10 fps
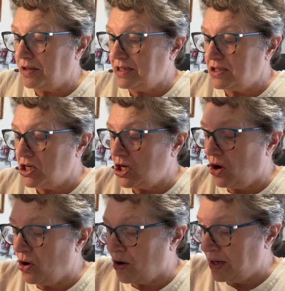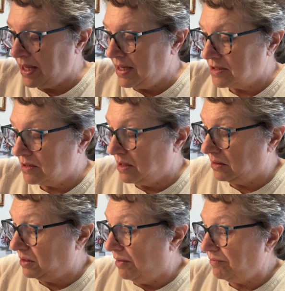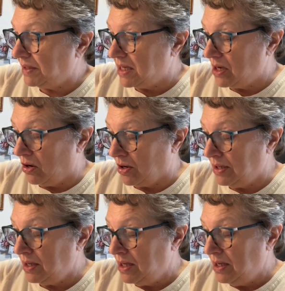This yarn is lovely yarn.